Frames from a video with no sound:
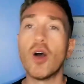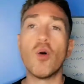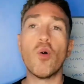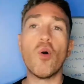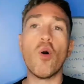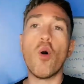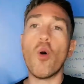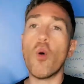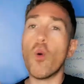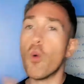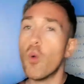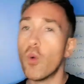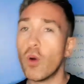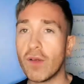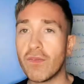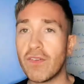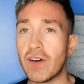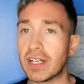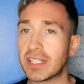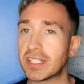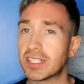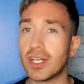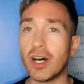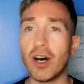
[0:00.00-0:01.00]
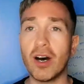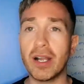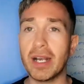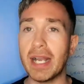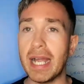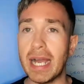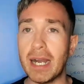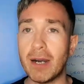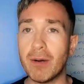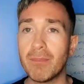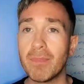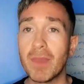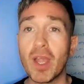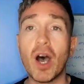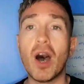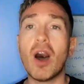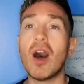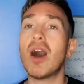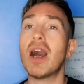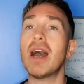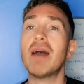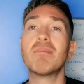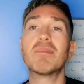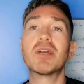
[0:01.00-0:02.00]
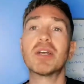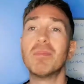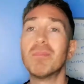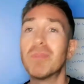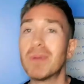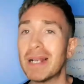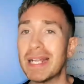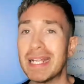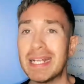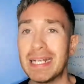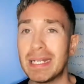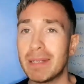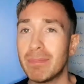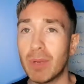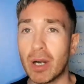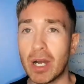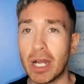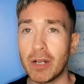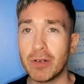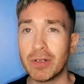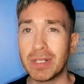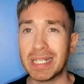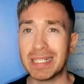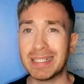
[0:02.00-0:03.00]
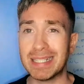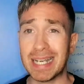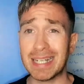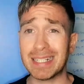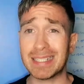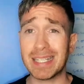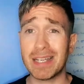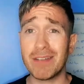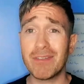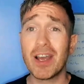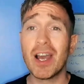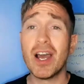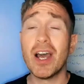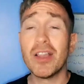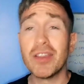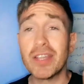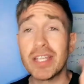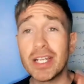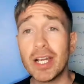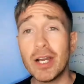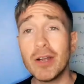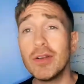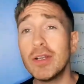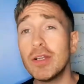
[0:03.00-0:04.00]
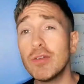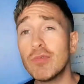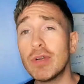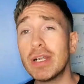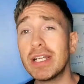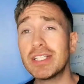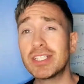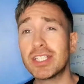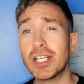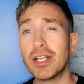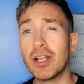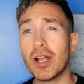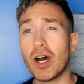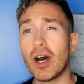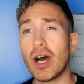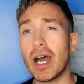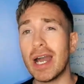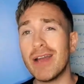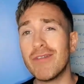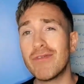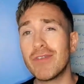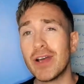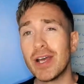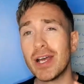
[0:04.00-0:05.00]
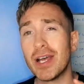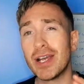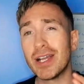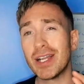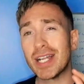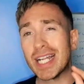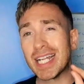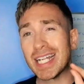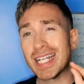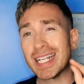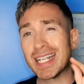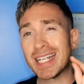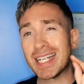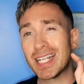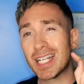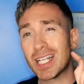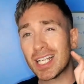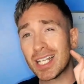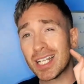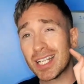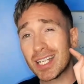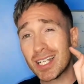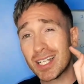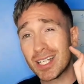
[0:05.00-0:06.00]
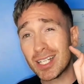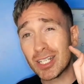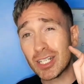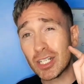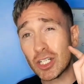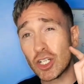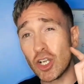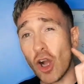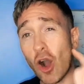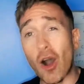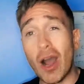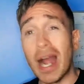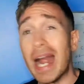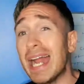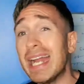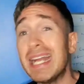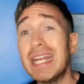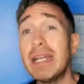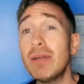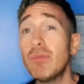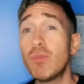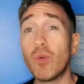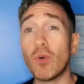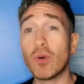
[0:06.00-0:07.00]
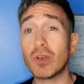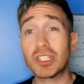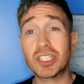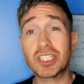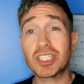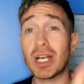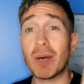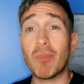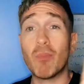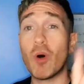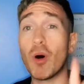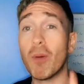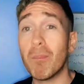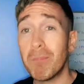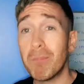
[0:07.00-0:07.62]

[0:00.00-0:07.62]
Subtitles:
all of us are now. I'm completely my own detective. The only reason I've got somewhat